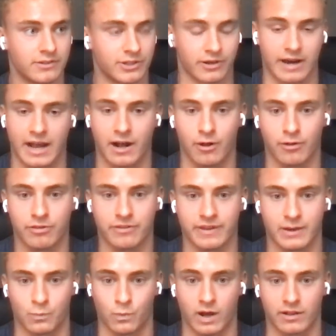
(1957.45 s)
your health
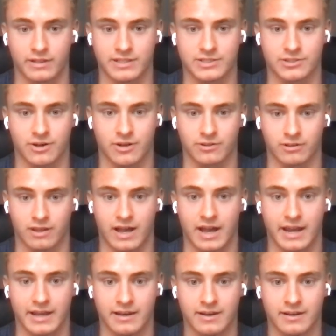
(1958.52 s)
and wellness on the
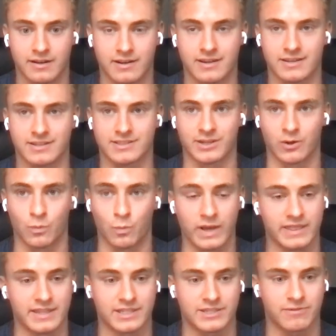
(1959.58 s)
line to
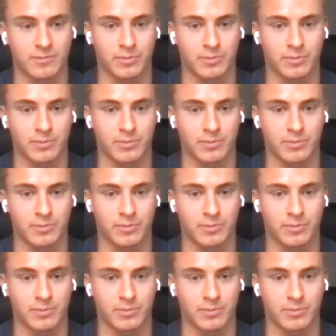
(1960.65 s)
win this mm-hmm.